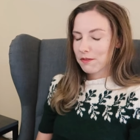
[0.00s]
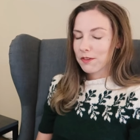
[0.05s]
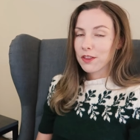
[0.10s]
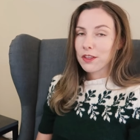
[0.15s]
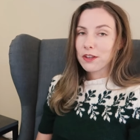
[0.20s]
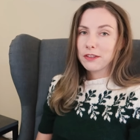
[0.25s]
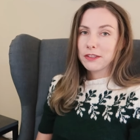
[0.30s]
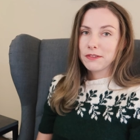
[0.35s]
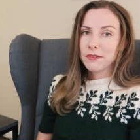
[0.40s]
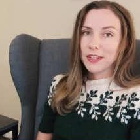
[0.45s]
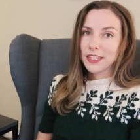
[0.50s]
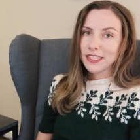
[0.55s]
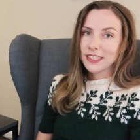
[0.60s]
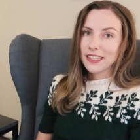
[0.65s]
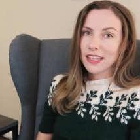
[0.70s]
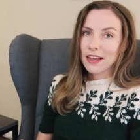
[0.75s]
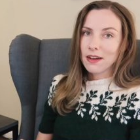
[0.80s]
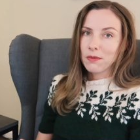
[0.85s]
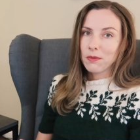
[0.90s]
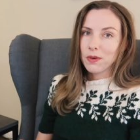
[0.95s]
For those of us
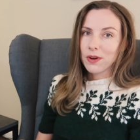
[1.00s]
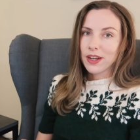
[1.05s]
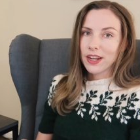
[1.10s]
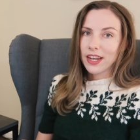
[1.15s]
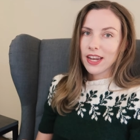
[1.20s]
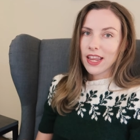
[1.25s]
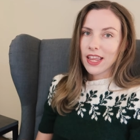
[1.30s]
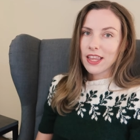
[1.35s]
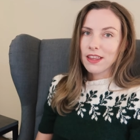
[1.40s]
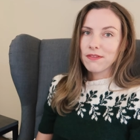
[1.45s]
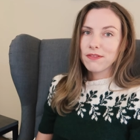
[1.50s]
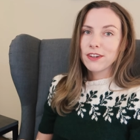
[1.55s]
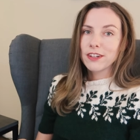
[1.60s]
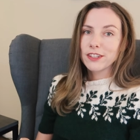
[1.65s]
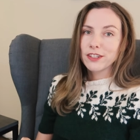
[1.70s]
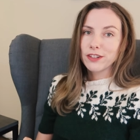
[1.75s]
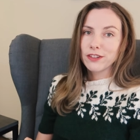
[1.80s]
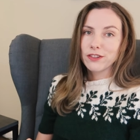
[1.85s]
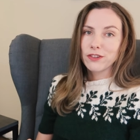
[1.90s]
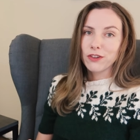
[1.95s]
that want a
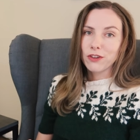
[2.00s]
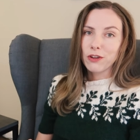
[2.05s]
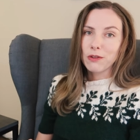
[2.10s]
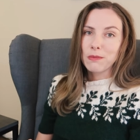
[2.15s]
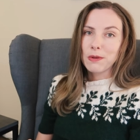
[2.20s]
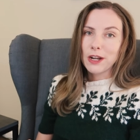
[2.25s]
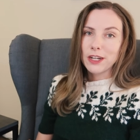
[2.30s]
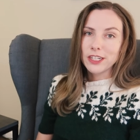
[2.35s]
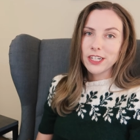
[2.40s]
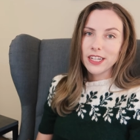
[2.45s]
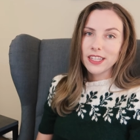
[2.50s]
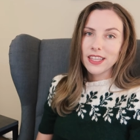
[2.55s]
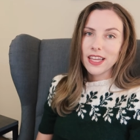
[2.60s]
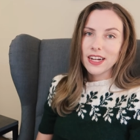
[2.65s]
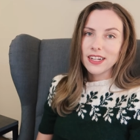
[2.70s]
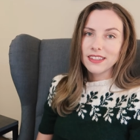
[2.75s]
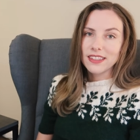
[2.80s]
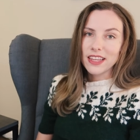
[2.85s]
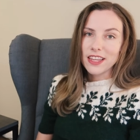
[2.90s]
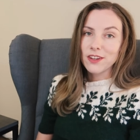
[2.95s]
first historical project that
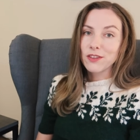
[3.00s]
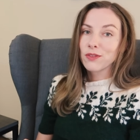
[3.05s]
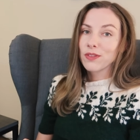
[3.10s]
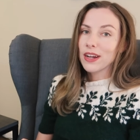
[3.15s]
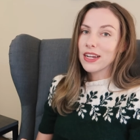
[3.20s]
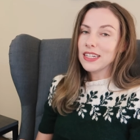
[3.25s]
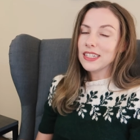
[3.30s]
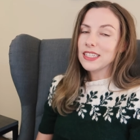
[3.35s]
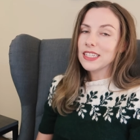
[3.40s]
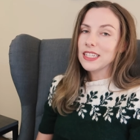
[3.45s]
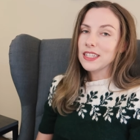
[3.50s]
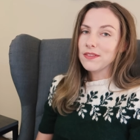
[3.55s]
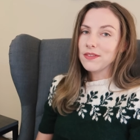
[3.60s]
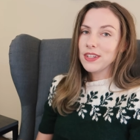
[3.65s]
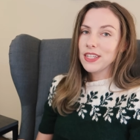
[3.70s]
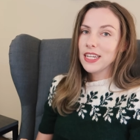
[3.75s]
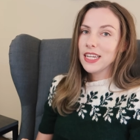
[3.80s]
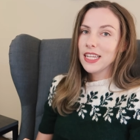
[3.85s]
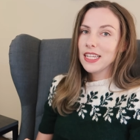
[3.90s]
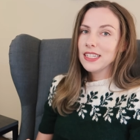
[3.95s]
is a great
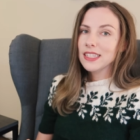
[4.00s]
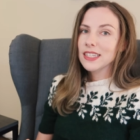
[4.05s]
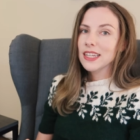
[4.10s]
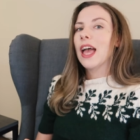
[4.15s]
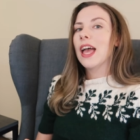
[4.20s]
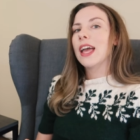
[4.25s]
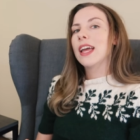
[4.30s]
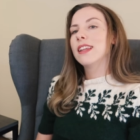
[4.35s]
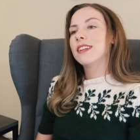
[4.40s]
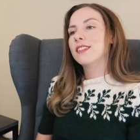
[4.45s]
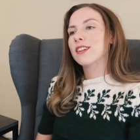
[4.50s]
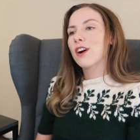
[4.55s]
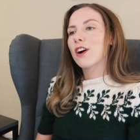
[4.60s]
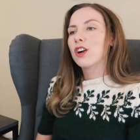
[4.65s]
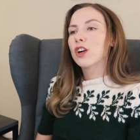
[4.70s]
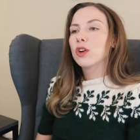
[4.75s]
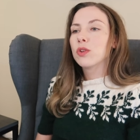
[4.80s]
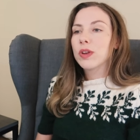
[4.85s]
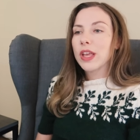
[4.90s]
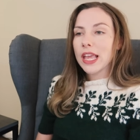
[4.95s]
TV knit and
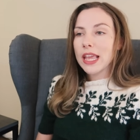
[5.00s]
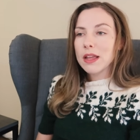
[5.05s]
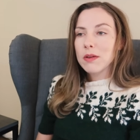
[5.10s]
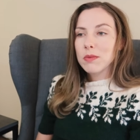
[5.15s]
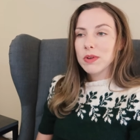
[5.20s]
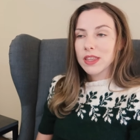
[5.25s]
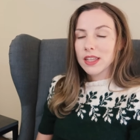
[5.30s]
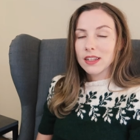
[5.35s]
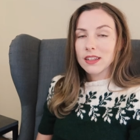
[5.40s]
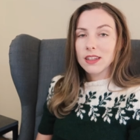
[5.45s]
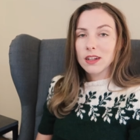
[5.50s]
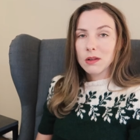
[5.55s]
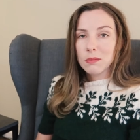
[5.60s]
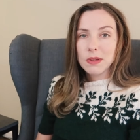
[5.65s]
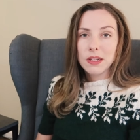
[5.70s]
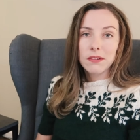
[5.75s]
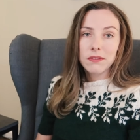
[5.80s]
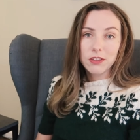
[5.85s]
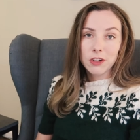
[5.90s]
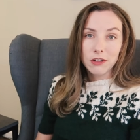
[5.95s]
are okay with a little bit
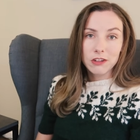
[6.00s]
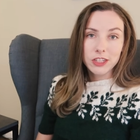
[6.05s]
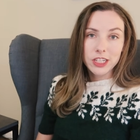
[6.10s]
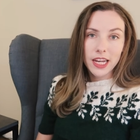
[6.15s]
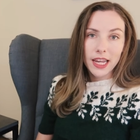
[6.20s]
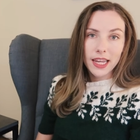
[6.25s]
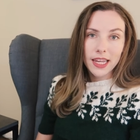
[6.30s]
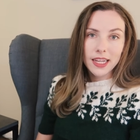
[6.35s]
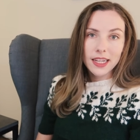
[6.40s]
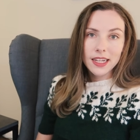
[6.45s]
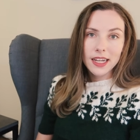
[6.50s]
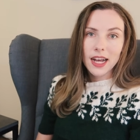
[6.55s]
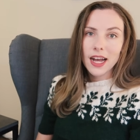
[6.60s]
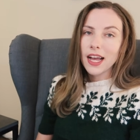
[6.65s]
of crocheting,